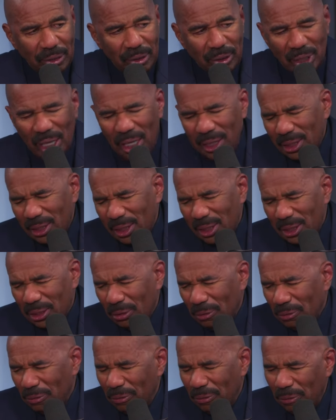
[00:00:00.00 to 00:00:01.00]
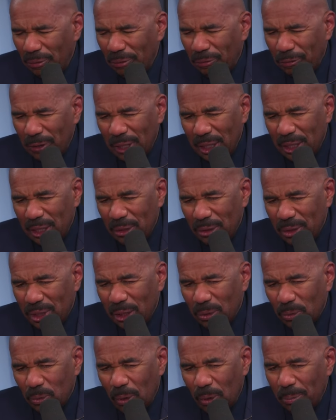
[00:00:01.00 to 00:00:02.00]
So I said, So Philly, you
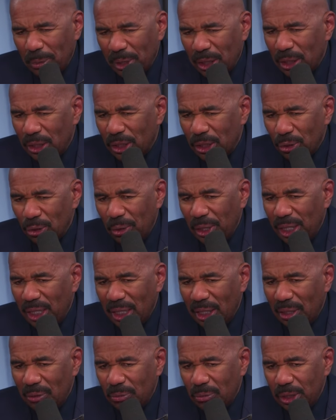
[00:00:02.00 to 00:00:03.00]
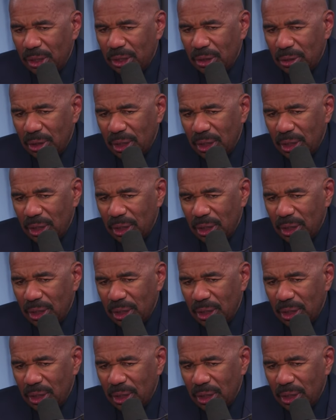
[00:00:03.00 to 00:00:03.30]
just want me to join in with you?